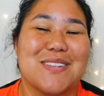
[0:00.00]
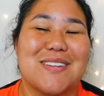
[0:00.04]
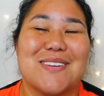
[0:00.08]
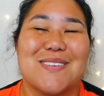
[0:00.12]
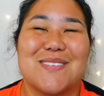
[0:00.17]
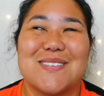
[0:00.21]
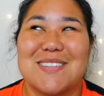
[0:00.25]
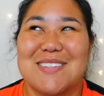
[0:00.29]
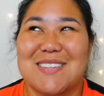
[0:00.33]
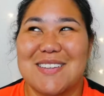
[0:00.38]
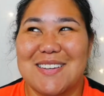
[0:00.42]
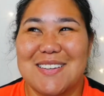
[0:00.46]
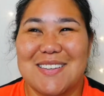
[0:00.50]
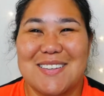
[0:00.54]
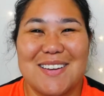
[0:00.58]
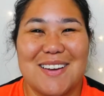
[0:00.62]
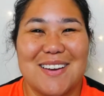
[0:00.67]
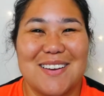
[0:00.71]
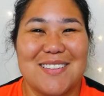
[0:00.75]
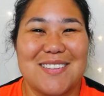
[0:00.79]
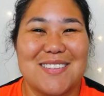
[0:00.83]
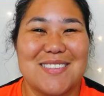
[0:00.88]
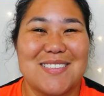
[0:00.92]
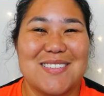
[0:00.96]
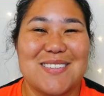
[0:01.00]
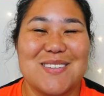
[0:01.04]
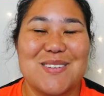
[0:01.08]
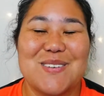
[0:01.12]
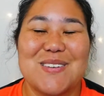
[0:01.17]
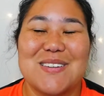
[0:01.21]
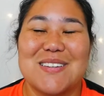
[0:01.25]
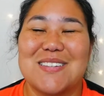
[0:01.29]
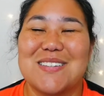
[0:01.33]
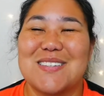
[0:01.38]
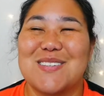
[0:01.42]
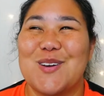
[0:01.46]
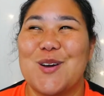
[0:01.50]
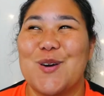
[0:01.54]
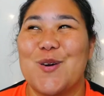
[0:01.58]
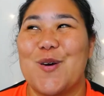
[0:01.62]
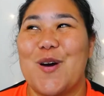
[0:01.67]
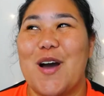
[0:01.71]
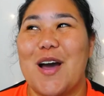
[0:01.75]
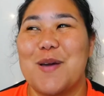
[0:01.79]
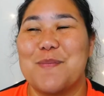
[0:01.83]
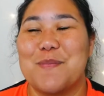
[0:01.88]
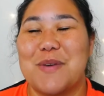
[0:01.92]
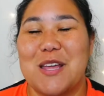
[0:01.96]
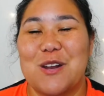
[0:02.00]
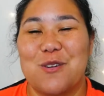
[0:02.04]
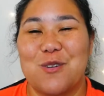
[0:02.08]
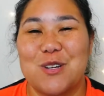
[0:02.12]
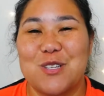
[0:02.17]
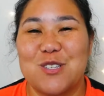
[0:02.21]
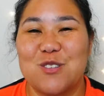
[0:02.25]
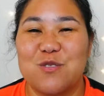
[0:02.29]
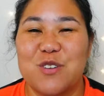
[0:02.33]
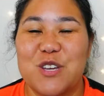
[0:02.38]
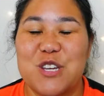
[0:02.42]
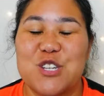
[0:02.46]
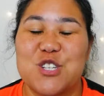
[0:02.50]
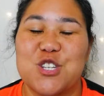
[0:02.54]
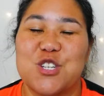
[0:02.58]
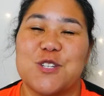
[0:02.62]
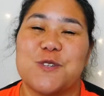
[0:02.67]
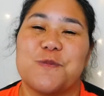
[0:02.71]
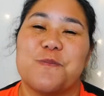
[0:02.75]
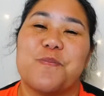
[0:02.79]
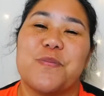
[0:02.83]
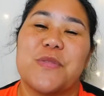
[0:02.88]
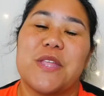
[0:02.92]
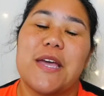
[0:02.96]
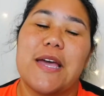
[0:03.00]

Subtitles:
And I was like, yeah, let's do it. So I made a reservation.